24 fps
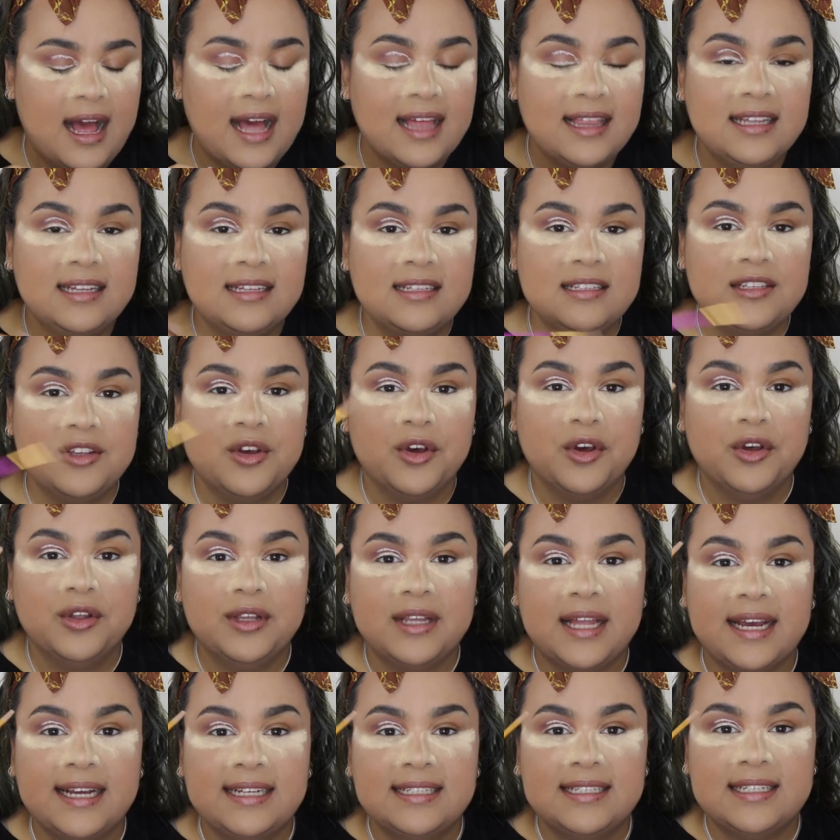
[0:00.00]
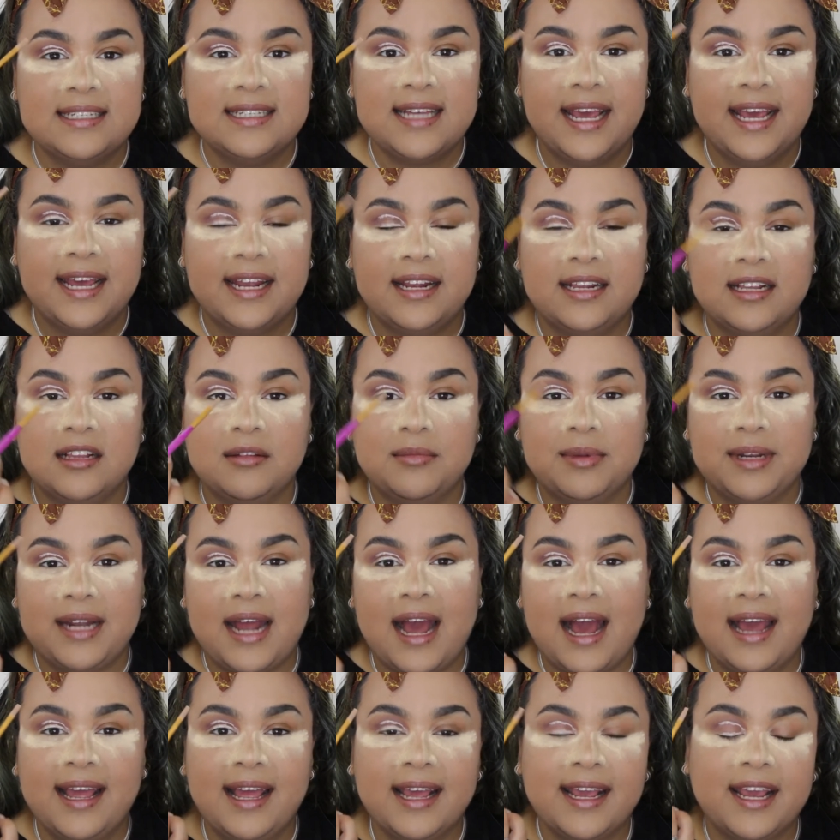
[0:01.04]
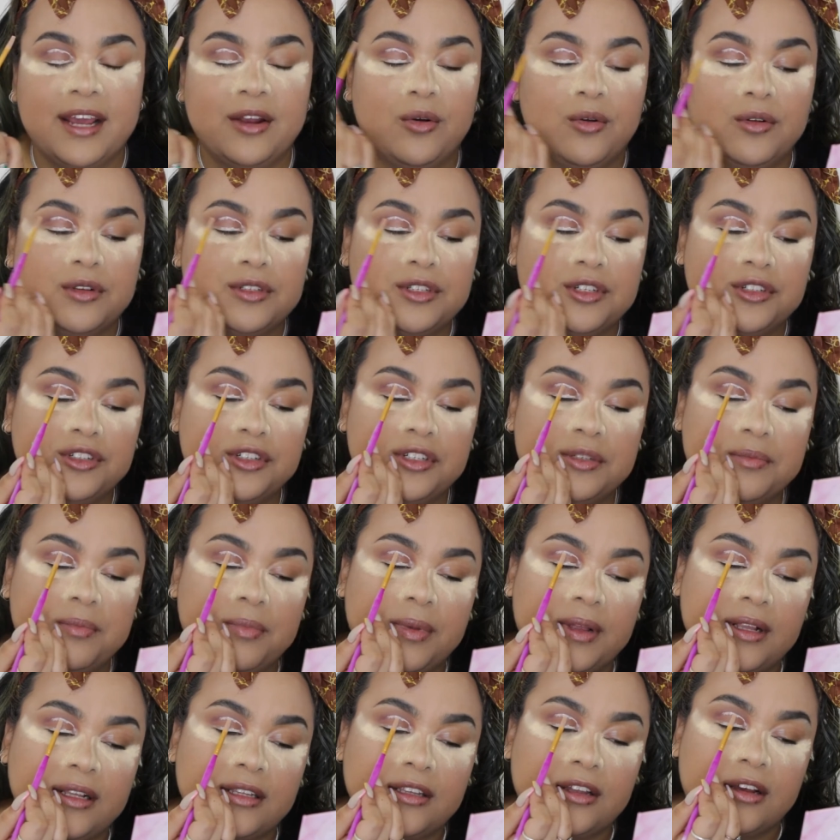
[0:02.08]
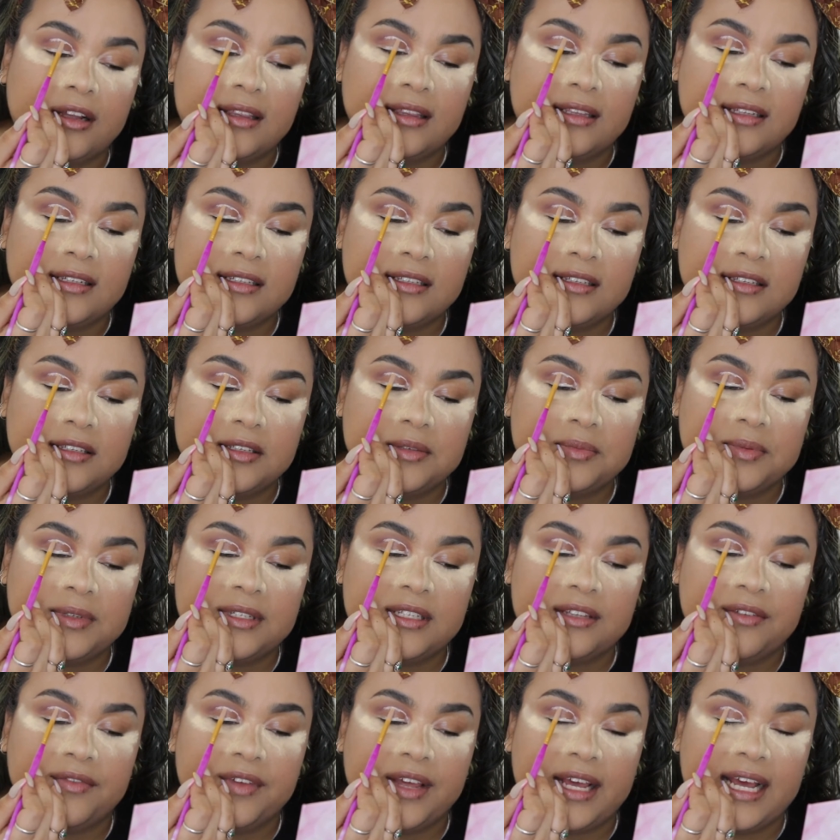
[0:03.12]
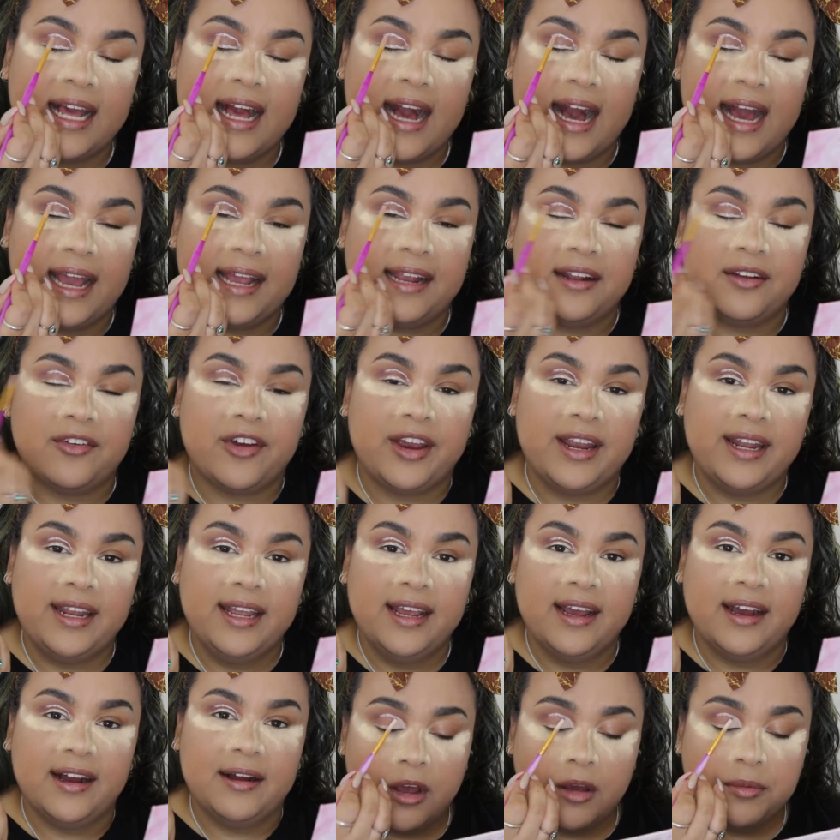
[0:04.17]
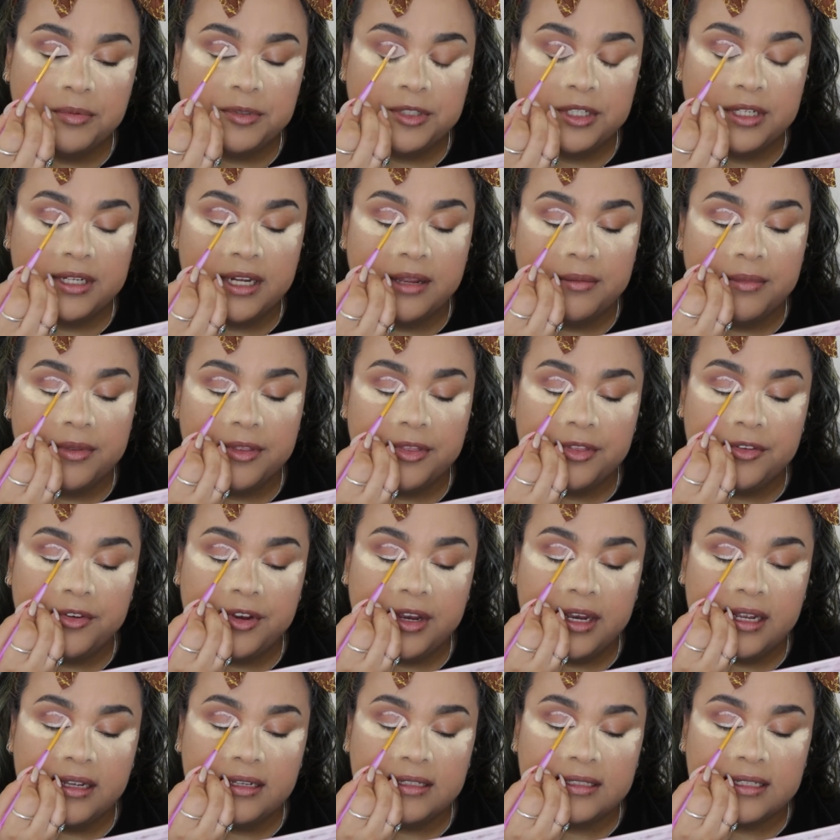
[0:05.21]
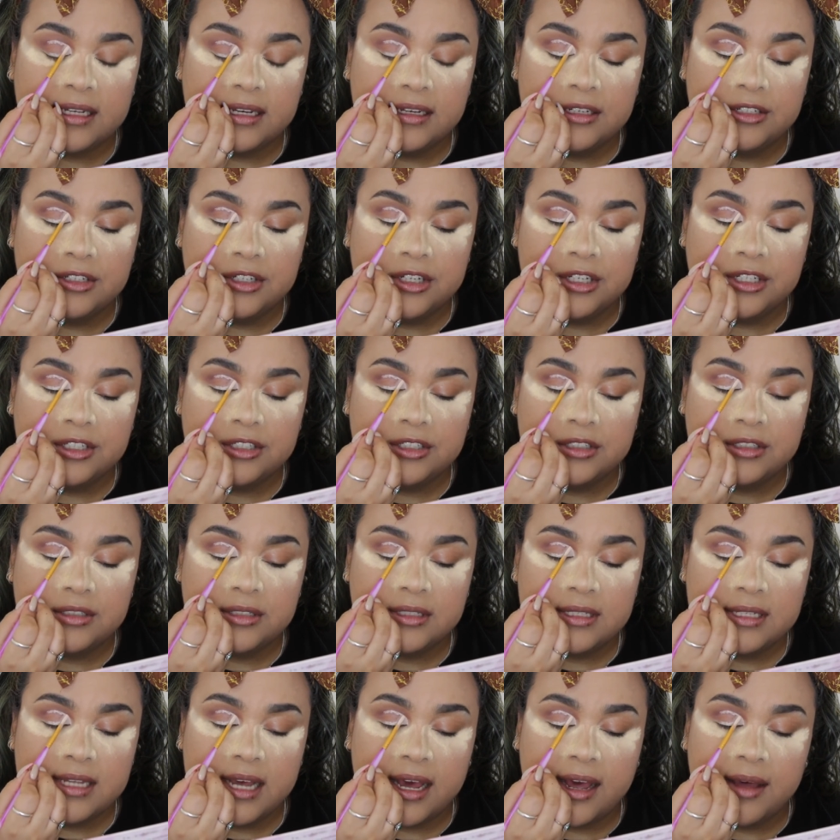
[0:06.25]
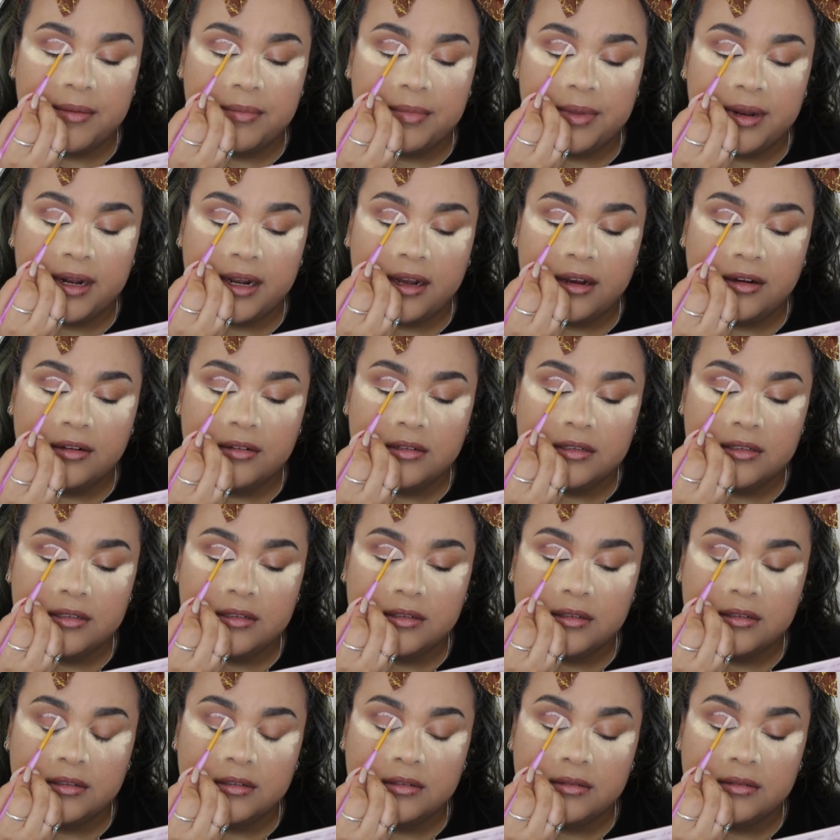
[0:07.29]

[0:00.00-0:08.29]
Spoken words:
Others who like to take it a little bit higher can also just build on this specific guide right here. Option number 3 is actually just to tap it out.